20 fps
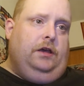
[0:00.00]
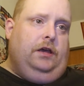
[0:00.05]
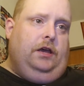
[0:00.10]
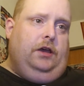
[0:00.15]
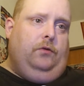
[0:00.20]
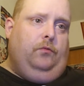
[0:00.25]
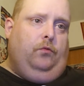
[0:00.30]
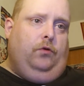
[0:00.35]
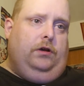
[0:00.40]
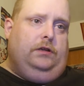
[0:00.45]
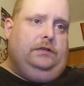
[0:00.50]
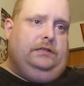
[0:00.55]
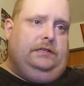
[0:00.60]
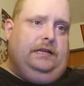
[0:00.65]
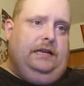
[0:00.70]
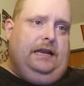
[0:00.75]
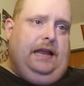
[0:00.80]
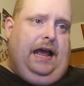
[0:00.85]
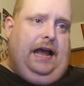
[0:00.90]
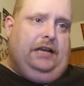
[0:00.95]
it was
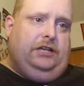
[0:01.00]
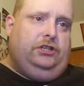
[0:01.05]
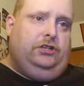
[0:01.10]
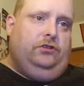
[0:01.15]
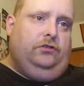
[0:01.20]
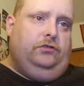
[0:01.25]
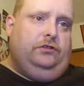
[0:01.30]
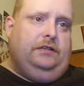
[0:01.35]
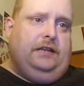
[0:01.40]
the Nationals